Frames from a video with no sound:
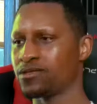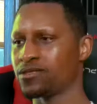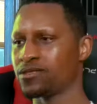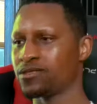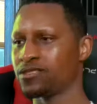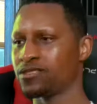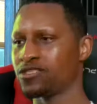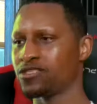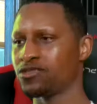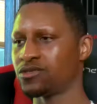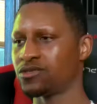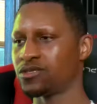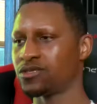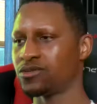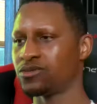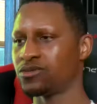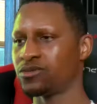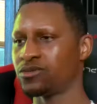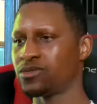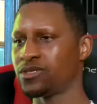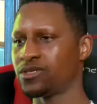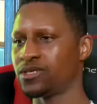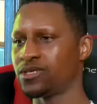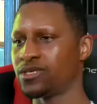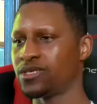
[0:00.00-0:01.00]
Show you
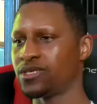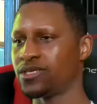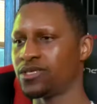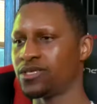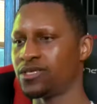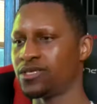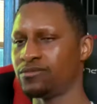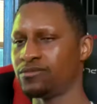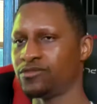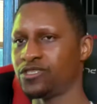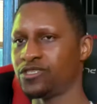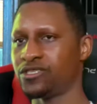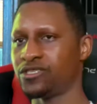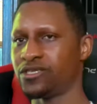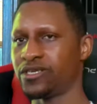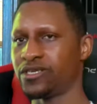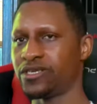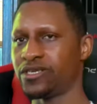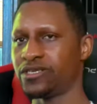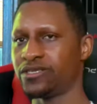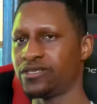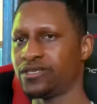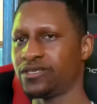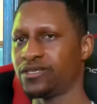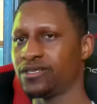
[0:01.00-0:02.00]
the image
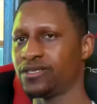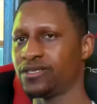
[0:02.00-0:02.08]
there